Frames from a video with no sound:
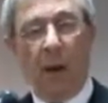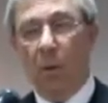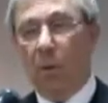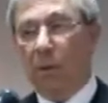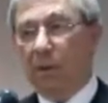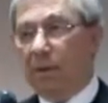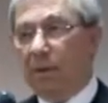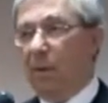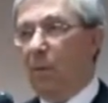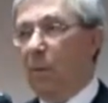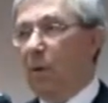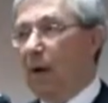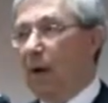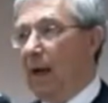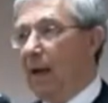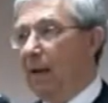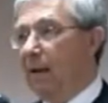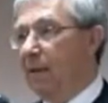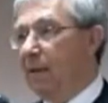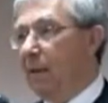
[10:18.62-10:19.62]
when someone
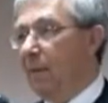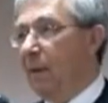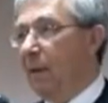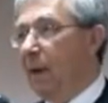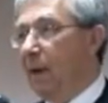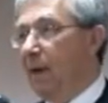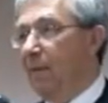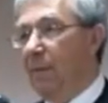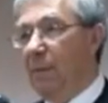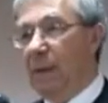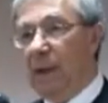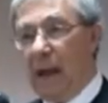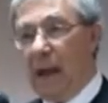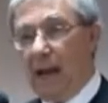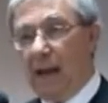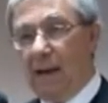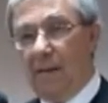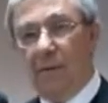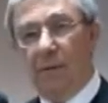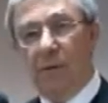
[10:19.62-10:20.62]
has some kind of
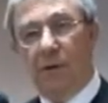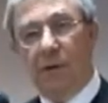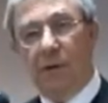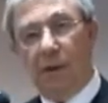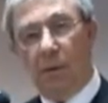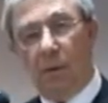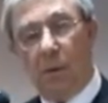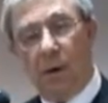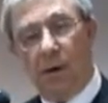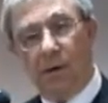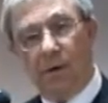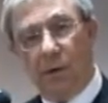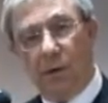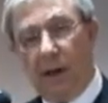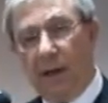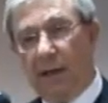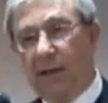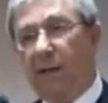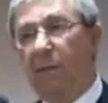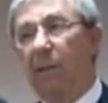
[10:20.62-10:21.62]
behavior that they want to
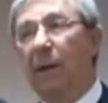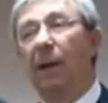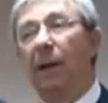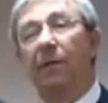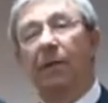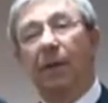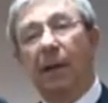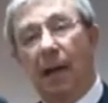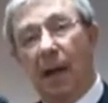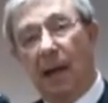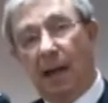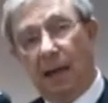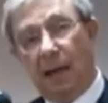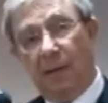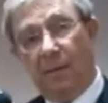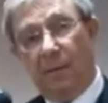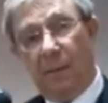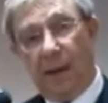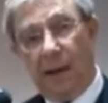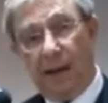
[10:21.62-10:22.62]
change, some kind of
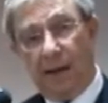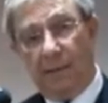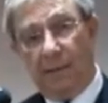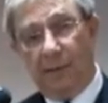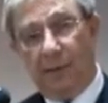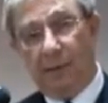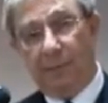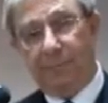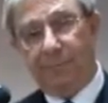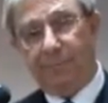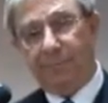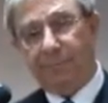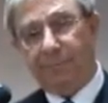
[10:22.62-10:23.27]
negative behavior,